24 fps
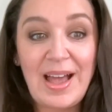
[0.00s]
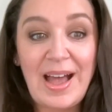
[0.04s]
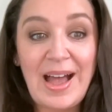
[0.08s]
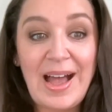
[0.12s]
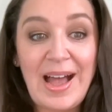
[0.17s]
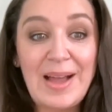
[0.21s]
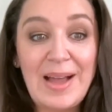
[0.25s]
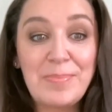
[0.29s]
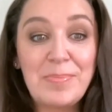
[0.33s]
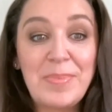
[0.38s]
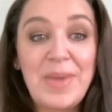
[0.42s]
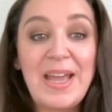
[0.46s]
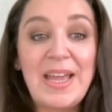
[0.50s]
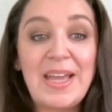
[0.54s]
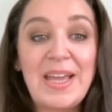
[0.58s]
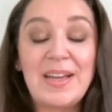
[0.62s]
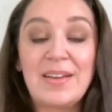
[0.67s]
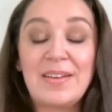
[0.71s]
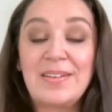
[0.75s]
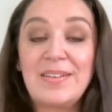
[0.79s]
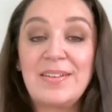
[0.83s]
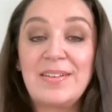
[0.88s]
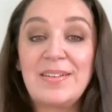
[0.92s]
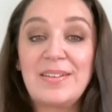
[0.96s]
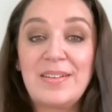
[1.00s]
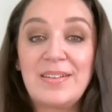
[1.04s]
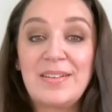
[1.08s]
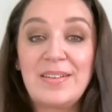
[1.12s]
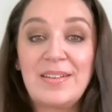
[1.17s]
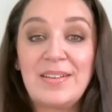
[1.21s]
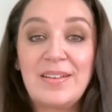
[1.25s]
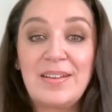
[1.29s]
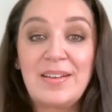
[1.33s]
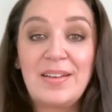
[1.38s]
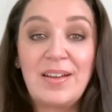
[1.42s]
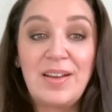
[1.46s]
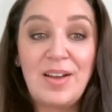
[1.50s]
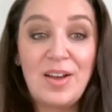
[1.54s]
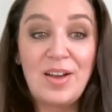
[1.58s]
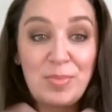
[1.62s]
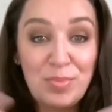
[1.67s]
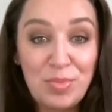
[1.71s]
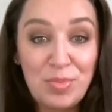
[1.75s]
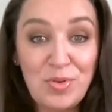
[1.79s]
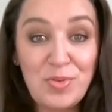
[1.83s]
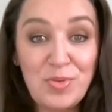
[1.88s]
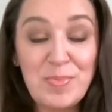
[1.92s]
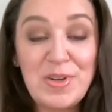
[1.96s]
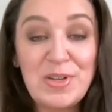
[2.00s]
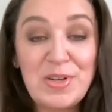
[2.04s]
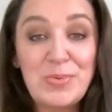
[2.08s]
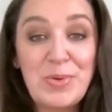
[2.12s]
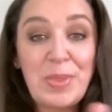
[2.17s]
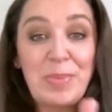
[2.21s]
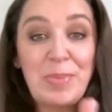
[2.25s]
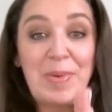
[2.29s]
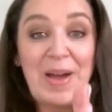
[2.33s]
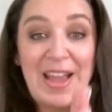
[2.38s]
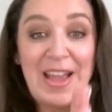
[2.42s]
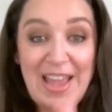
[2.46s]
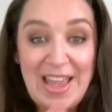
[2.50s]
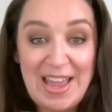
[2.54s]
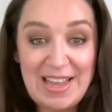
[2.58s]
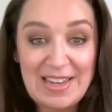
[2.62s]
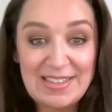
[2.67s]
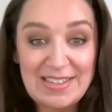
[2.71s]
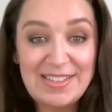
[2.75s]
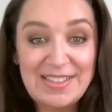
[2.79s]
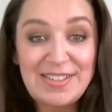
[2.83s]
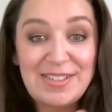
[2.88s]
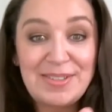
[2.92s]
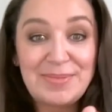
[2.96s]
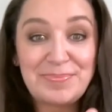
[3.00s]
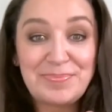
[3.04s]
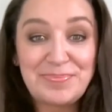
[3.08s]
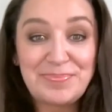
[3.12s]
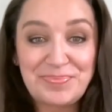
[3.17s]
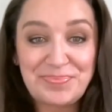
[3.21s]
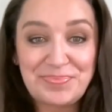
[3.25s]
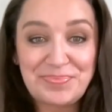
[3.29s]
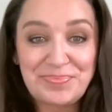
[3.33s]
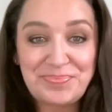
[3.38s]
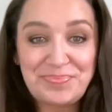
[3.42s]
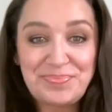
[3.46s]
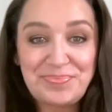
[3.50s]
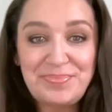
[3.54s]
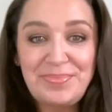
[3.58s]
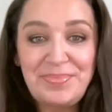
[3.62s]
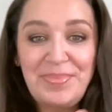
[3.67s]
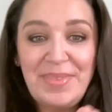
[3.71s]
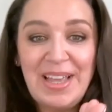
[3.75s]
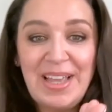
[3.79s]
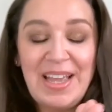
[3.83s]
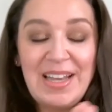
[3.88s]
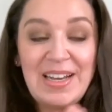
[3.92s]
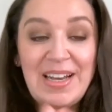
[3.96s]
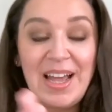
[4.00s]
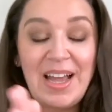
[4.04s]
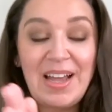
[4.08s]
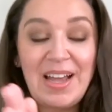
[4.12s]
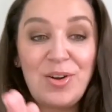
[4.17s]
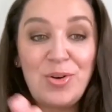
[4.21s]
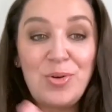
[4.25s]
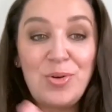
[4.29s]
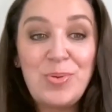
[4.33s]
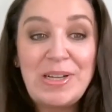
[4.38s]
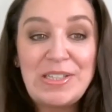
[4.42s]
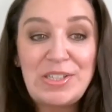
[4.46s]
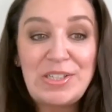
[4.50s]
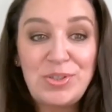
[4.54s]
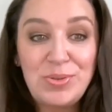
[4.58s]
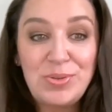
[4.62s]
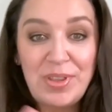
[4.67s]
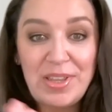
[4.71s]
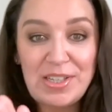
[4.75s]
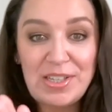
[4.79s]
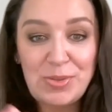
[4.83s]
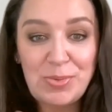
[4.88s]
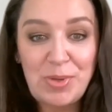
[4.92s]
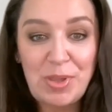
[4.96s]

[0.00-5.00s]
I make a movement with my hands. And I always do this